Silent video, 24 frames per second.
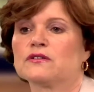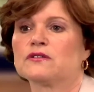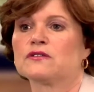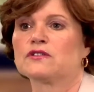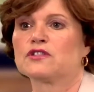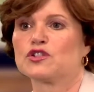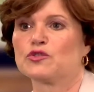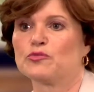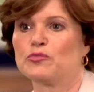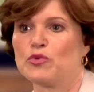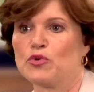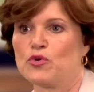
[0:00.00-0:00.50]

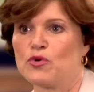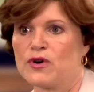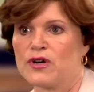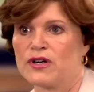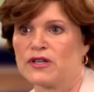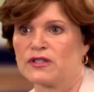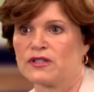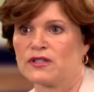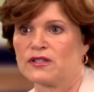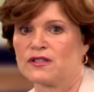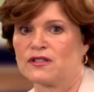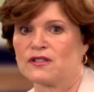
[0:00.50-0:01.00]

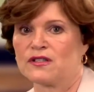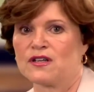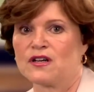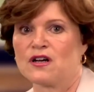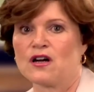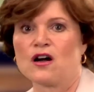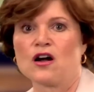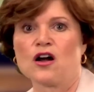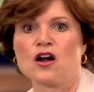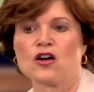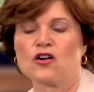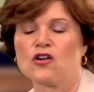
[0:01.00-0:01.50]
support
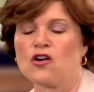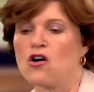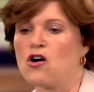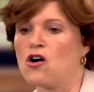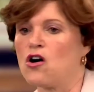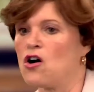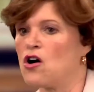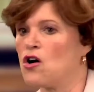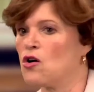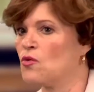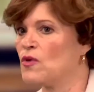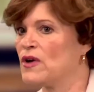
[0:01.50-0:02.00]
are
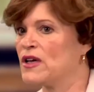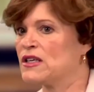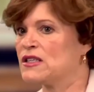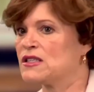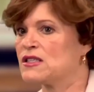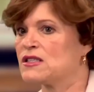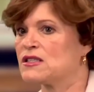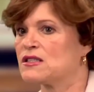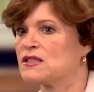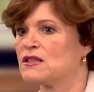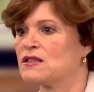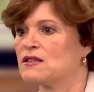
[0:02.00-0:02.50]

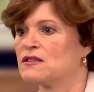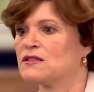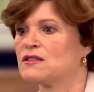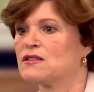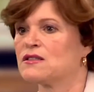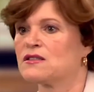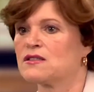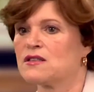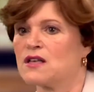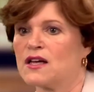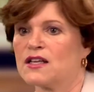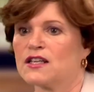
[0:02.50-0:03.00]
always
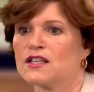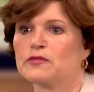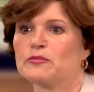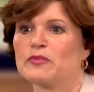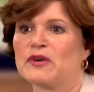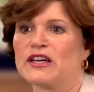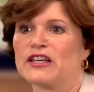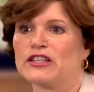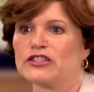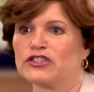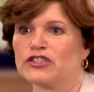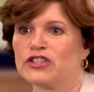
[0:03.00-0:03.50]
decided
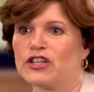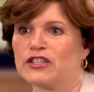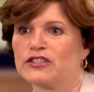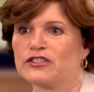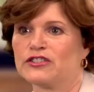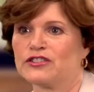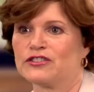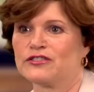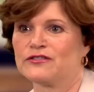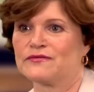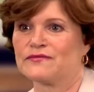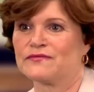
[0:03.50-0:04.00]
by a
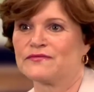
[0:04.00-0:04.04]
judge.